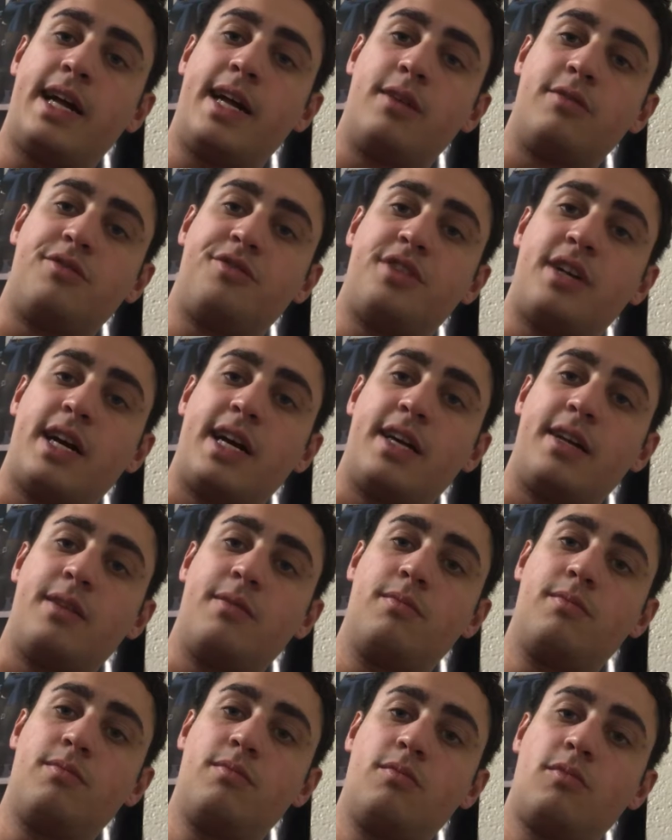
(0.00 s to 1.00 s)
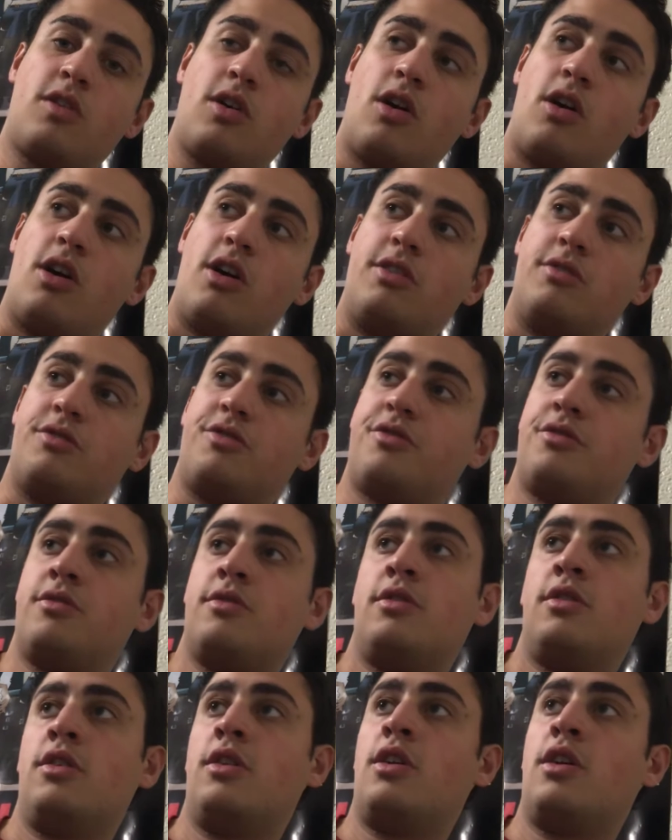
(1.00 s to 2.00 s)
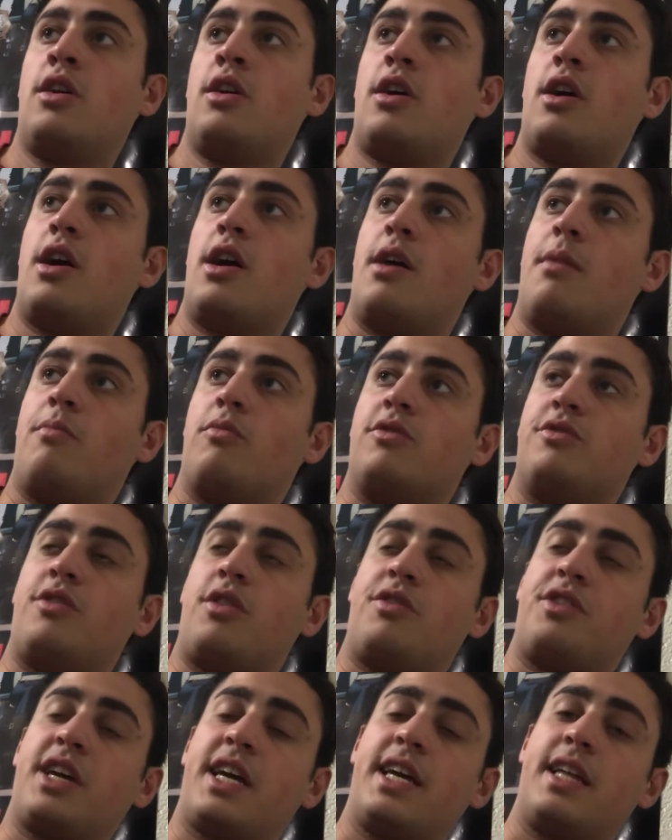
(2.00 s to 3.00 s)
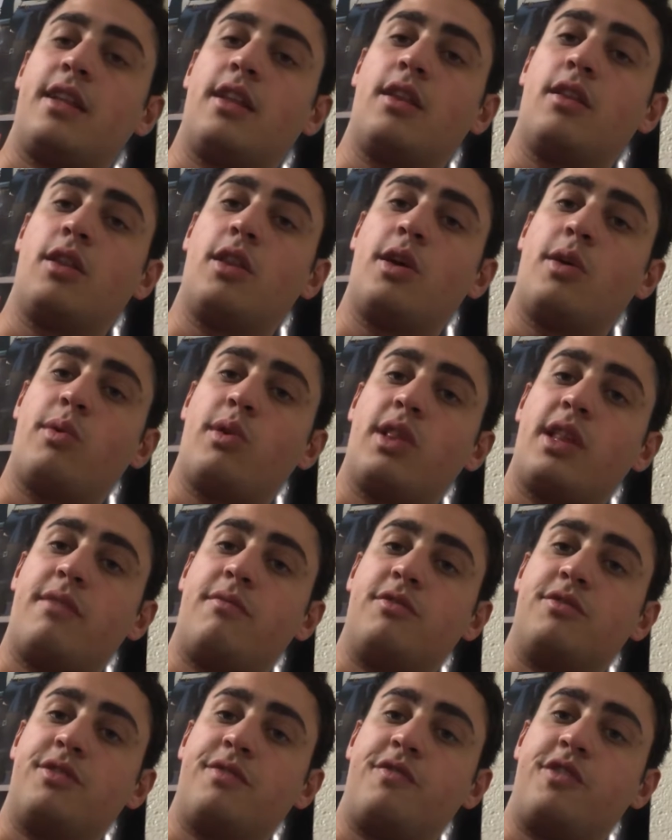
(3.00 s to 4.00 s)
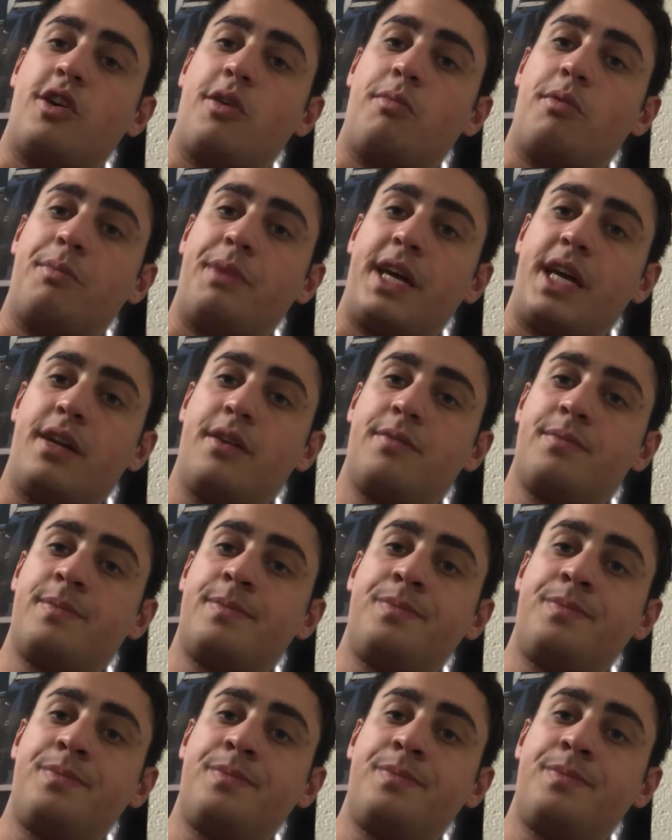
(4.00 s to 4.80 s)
outside cause, resulting in lower levels of dopamine.